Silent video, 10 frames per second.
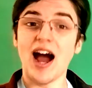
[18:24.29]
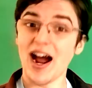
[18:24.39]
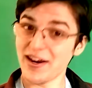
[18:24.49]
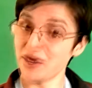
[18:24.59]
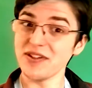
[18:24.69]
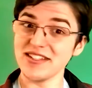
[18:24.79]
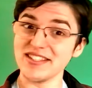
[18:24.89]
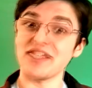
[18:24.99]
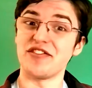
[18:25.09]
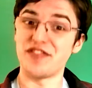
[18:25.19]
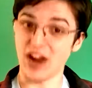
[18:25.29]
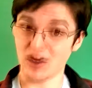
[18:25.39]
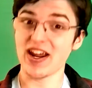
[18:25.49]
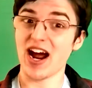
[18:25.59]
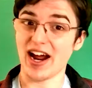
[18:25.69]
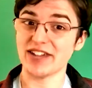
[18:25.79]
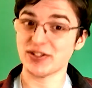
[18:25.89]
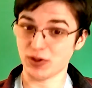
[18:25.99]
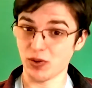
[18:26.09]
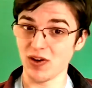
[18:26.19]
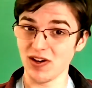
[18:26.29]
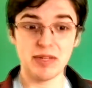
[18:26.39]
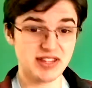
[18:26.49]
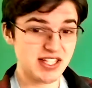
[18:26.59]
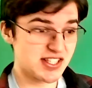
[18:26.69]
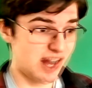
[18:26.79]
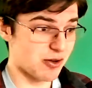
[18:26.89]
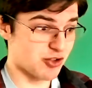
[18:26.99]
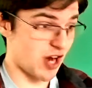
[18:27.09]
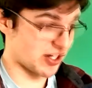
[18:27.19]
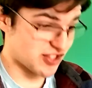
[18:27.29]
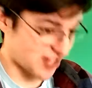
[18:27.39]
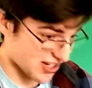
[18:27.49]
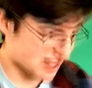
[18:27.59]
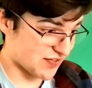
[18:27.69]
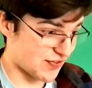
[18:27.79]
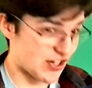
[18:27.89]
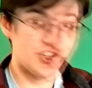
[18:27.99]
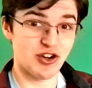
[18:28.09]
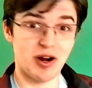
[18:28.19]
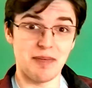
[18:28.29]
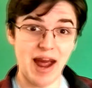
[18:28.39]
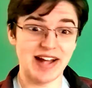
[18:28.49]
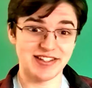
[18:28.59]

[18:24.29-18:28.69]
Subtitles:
I know this is a very high score, but this soundtrack doesn't feature a bad